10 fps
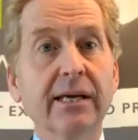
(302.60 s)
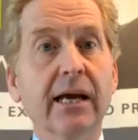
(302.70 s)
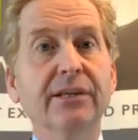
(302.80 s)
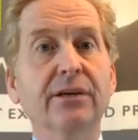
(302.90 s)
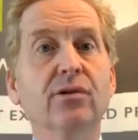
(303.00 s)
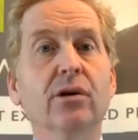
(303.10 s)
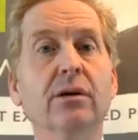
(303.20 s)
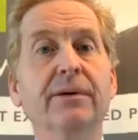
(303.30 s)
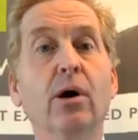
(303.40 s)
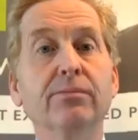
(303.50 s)
and you've got to
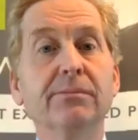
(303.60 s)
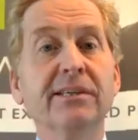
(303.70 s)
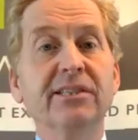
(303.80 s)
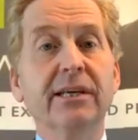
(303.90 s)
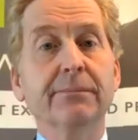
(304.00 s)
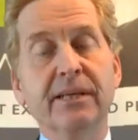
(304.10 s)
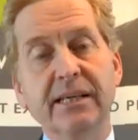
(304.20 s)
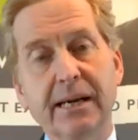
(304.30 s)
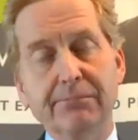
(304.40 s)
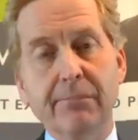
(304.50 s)
be optimistic, but
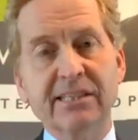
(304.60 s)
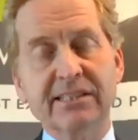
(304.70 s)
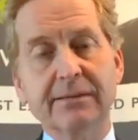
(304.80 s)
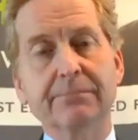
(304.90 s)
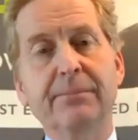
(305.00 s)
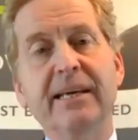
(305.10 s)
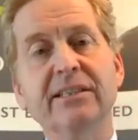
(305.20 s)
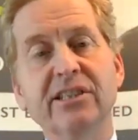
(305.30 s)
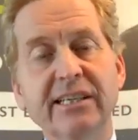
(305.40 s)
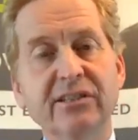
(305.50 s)
it must be
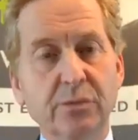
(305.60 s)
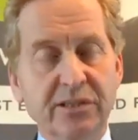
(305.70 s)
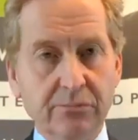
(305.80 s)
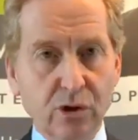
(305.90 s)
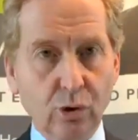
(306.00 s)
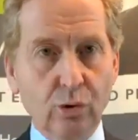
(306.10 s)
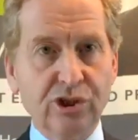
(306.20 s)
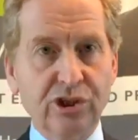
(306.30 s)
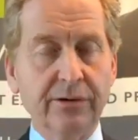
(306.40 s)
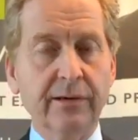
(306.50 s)
tinged with some
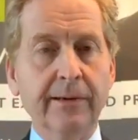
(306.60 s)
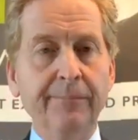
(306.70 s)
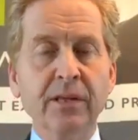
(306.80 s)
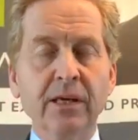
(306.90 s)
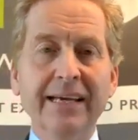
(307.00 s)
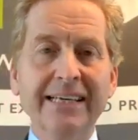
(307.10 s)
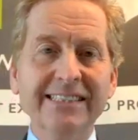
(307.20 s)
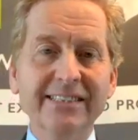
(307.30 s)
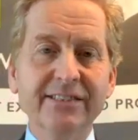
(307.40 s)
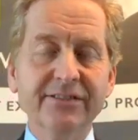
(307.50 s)
caution. They
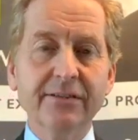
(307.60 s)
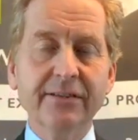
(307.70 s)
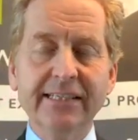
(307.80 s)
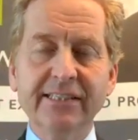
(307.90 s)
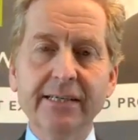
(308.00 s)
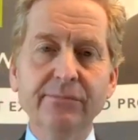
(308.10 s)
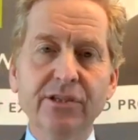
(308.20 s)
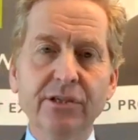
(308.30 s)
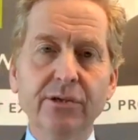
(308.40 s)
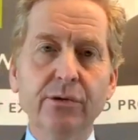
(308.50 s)
seem
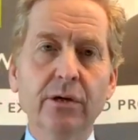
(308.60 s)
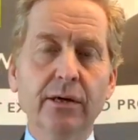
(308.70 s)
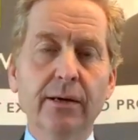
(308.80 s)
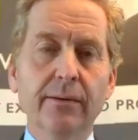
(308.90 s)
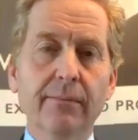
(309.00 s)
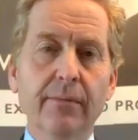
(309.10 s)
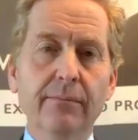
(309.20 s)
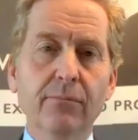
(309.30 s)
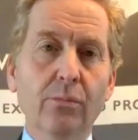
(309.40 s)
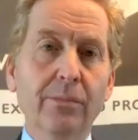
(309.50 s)
to
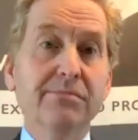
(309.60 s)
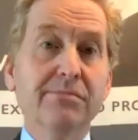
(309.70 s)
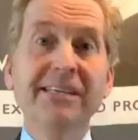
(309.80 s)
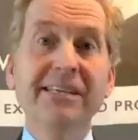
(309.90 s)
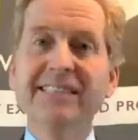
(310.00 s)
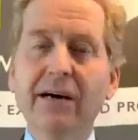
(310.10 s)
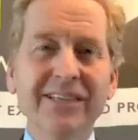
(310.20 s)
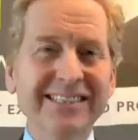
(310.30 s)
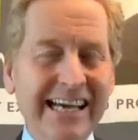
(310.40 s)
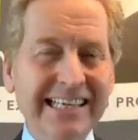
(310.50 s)
almost miss out the
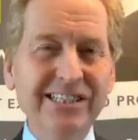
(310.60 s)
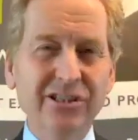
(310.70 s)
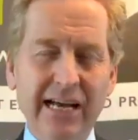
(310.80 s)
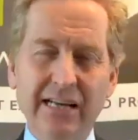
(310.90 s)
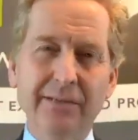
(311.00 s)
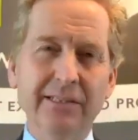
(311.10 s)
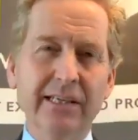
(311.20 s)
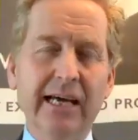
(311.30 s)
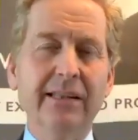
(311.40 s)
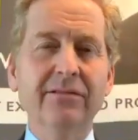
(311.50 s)
danger element,
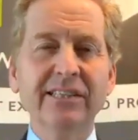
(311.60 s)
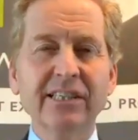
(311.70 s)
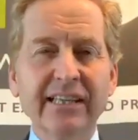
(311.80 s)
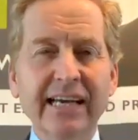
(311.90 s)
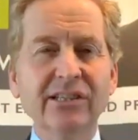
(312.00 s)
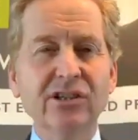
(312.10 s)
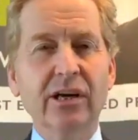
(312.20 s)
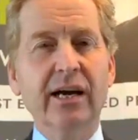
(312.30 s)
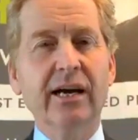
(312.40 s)
and there is a danger